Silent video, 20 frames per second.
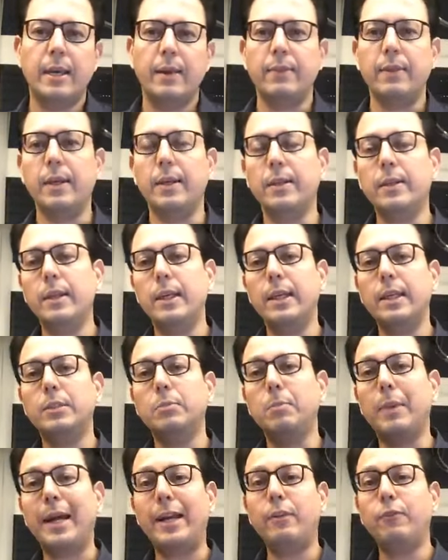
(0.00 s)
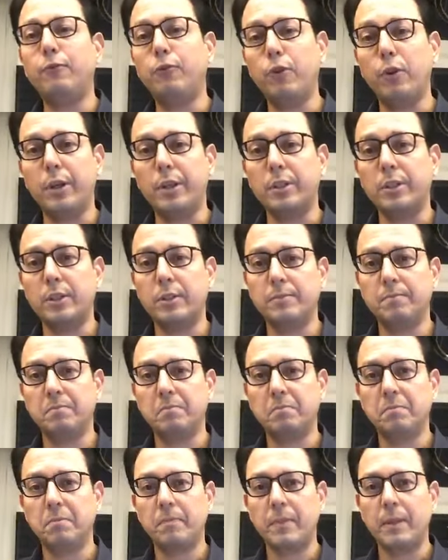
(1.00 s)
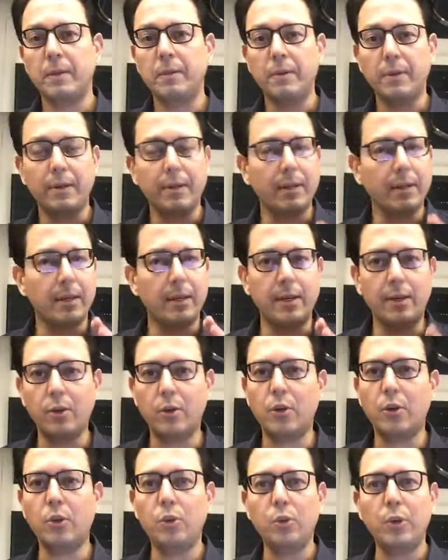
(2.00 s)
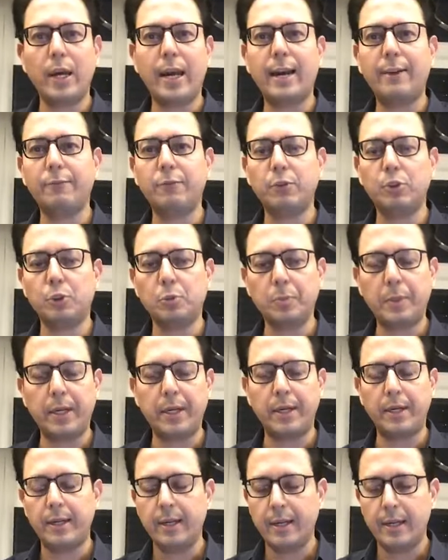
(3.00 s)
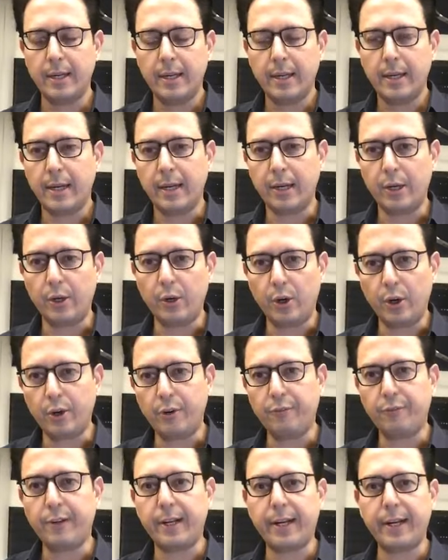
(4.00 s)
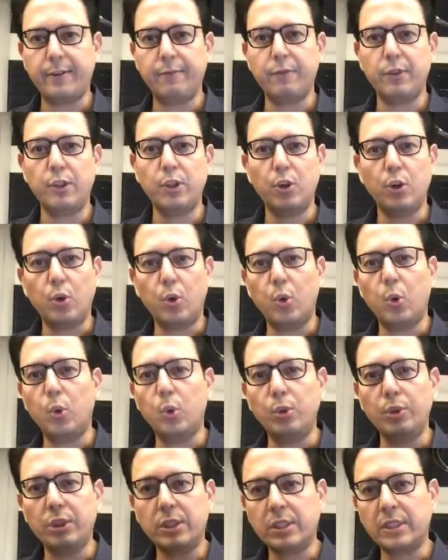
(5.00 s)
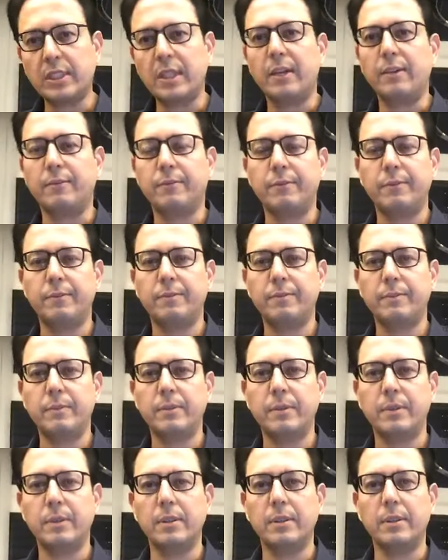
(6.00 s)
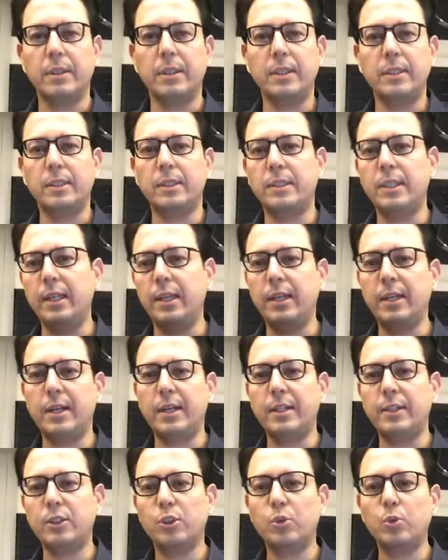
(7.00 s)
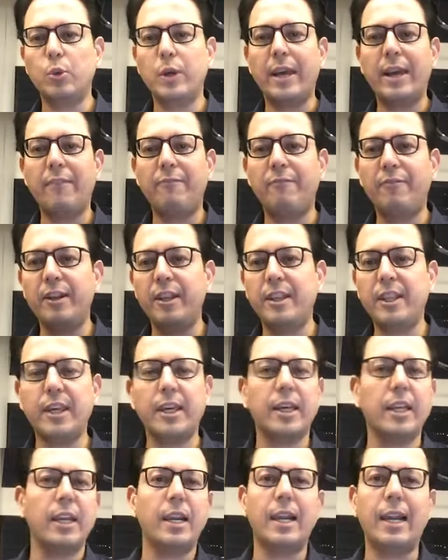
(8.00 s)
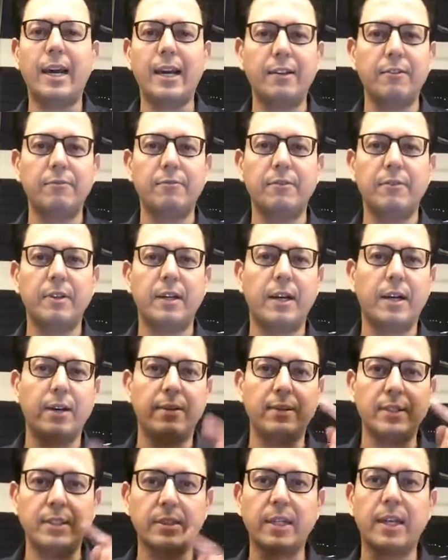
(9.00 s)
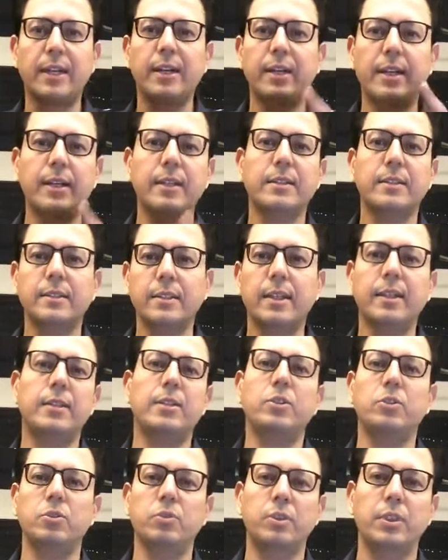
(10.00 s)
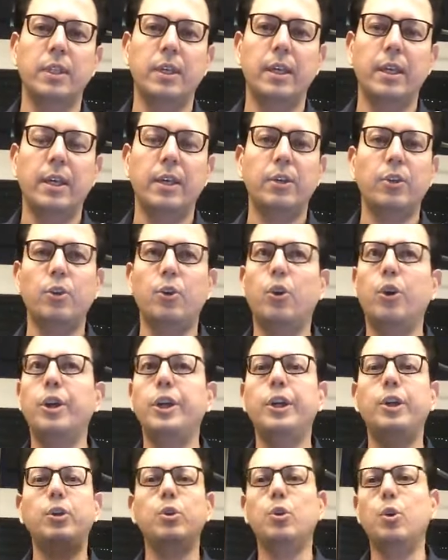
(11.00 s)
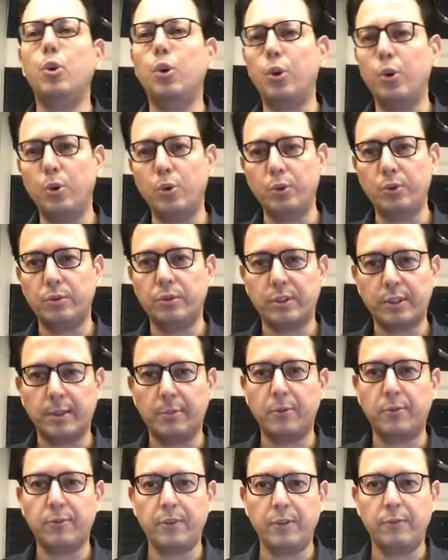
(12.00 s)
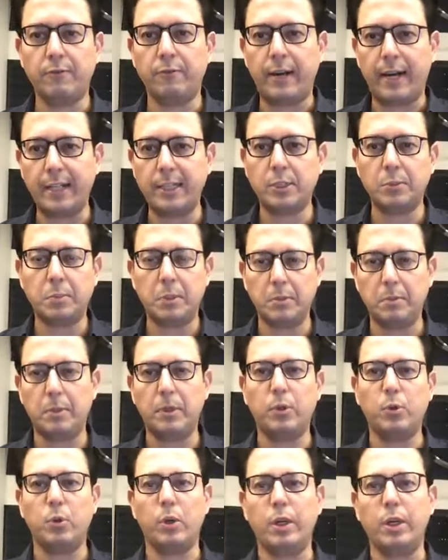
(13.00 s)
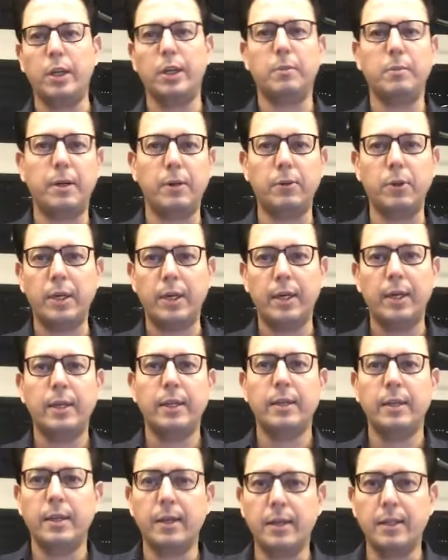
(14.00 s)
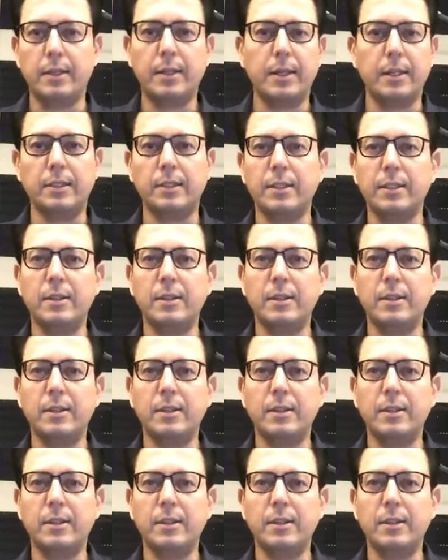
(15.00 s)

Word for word: The other thing is mindfulness. You know, you have to spend a lot of time with your own self. The secrets to everything in life are residing inside you. You don't need to go to some of the wise people to learn about uh, things.